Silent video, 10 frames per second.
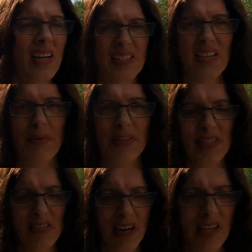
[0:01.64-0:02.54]
Let's go
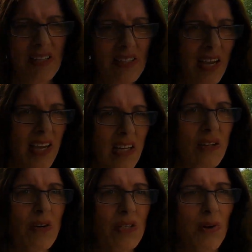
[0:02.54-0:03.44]
inside and take a
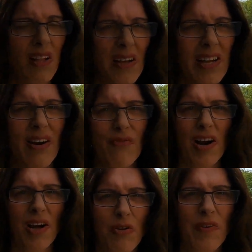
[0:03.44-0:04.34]
look as well. I'm going to get
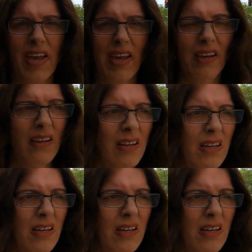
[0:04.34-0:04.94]
run over here.